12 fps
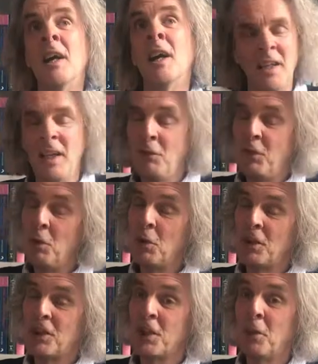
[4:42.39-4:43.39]
Uh, if you
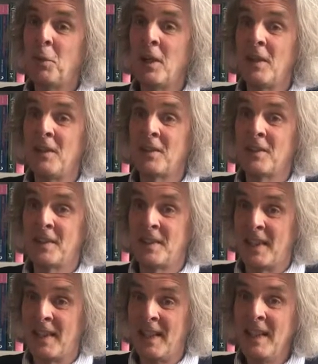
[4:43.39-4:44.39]
look at our world
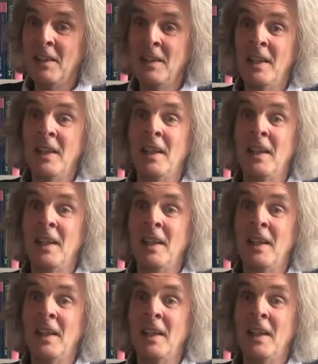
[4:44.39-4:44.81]
today,